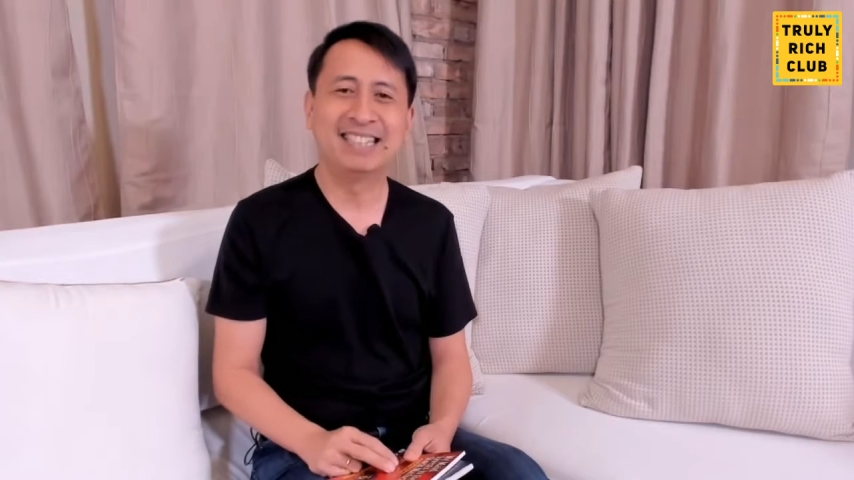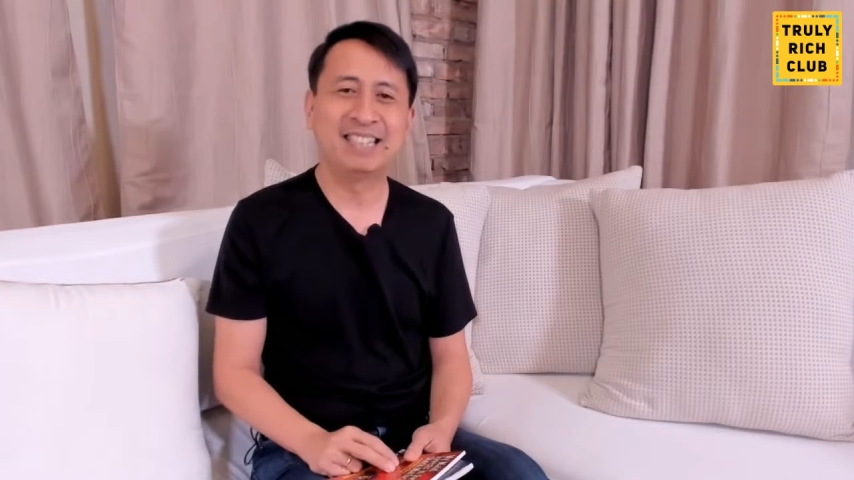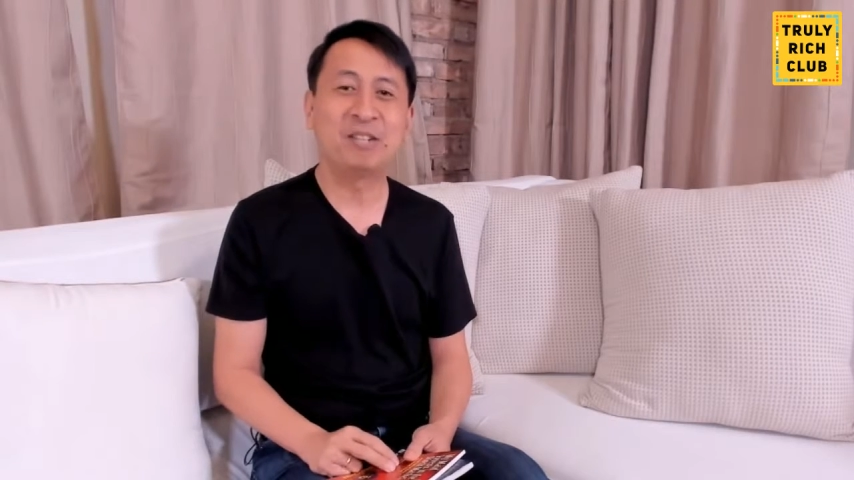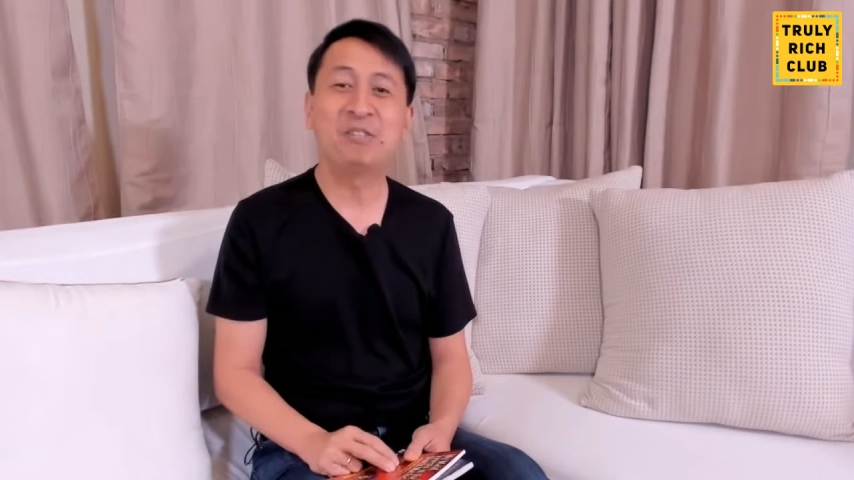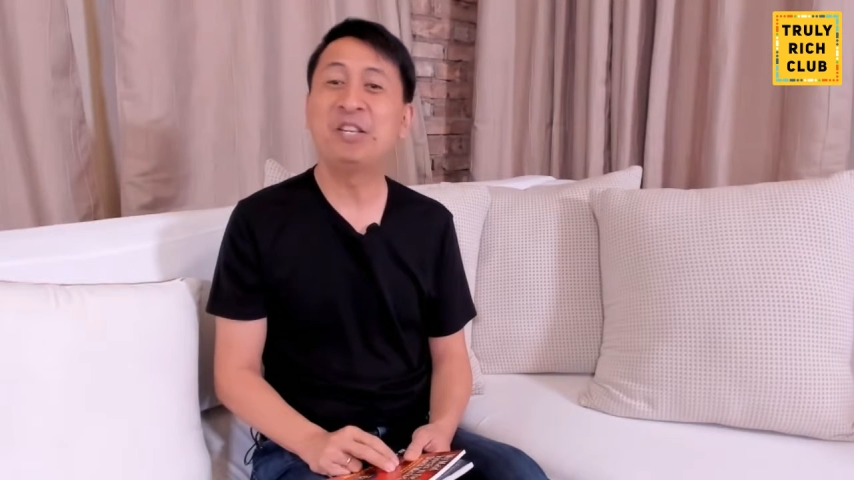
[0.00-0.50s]

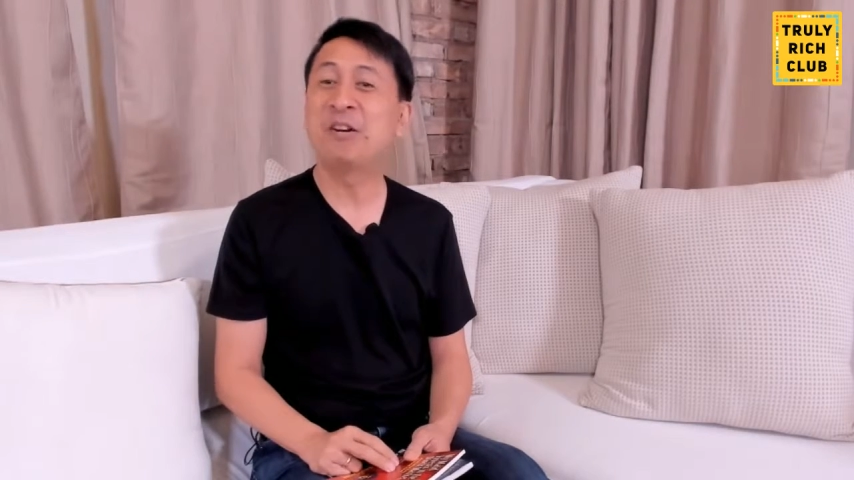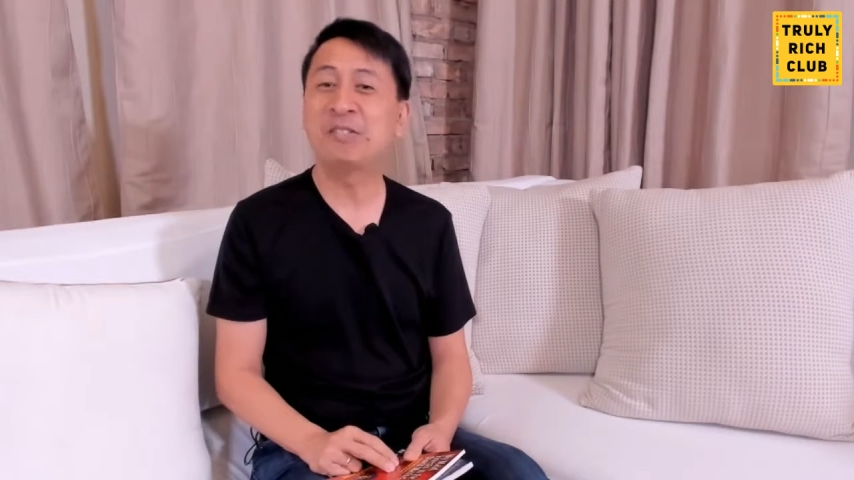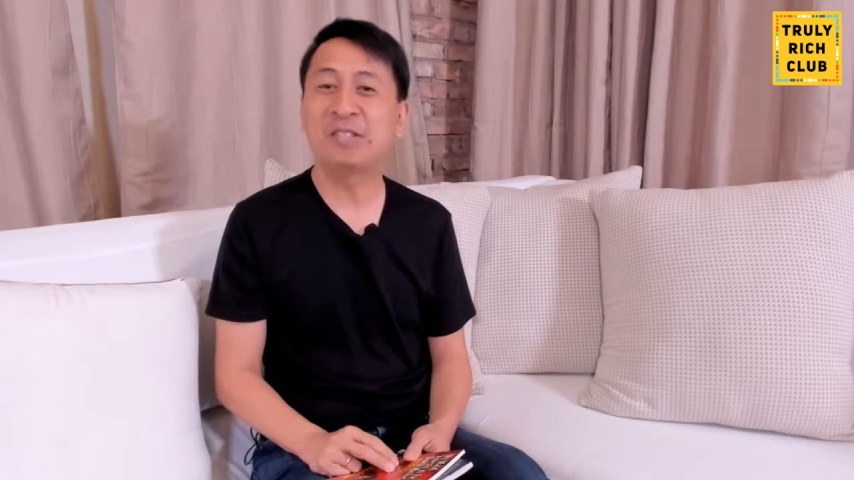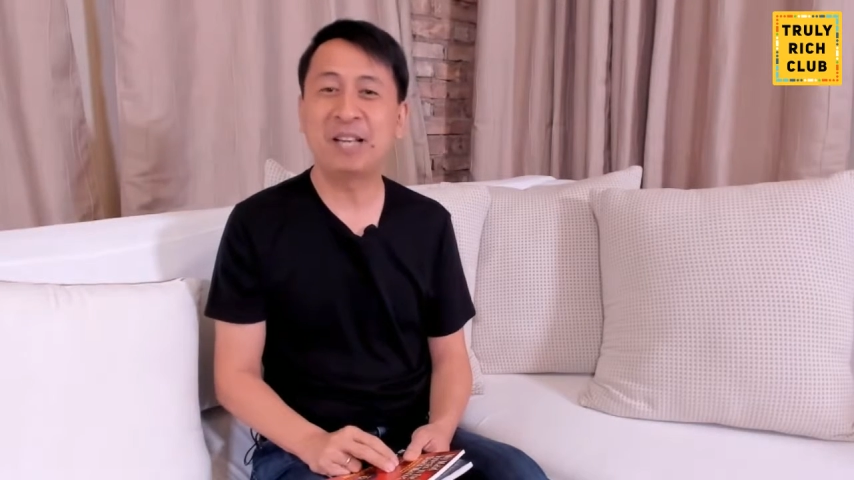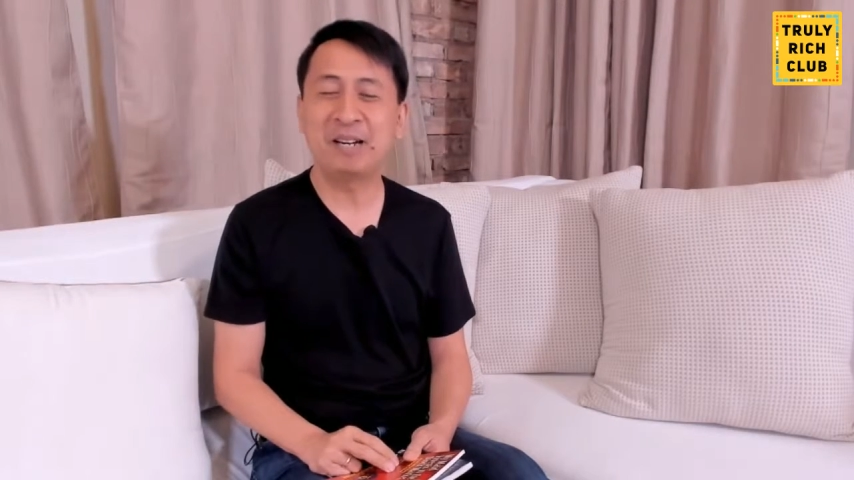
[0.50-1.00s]
You know,
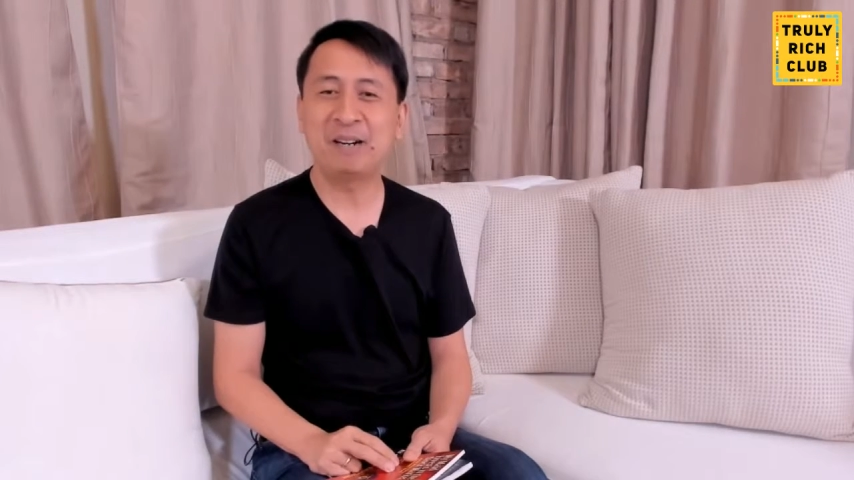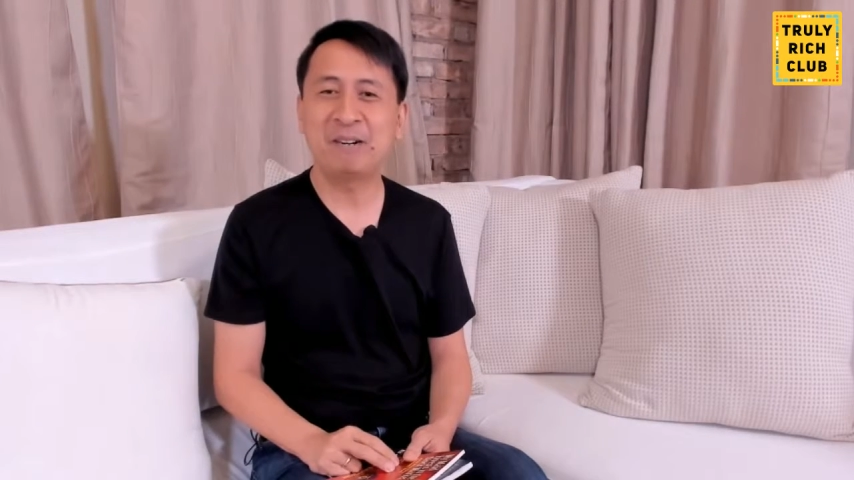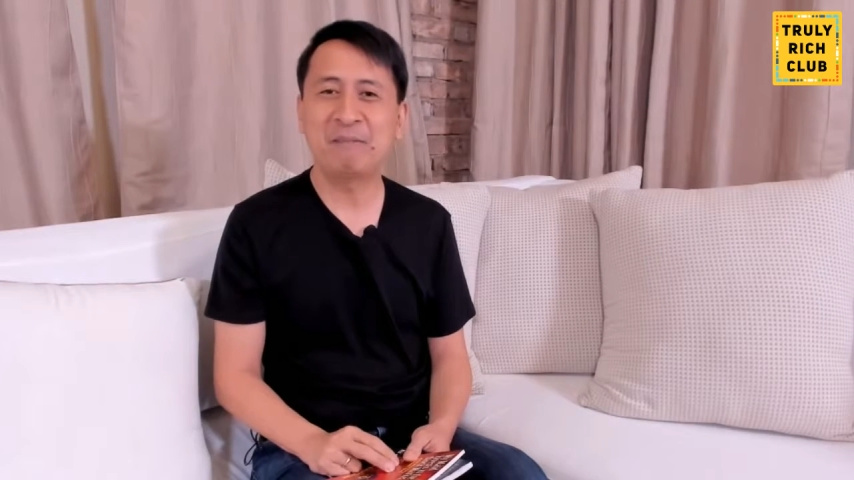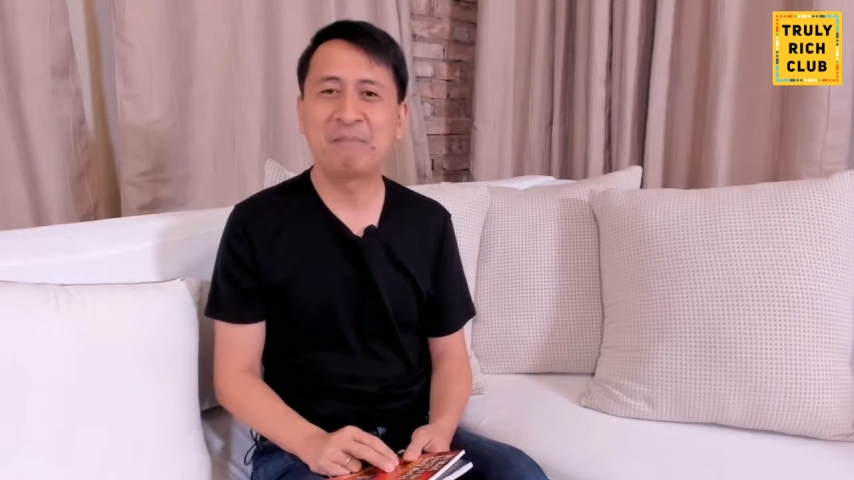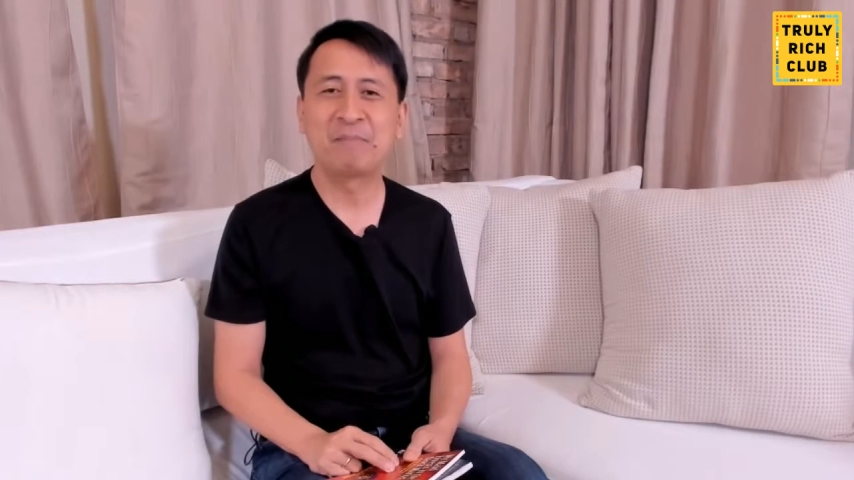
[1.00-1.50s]
years later,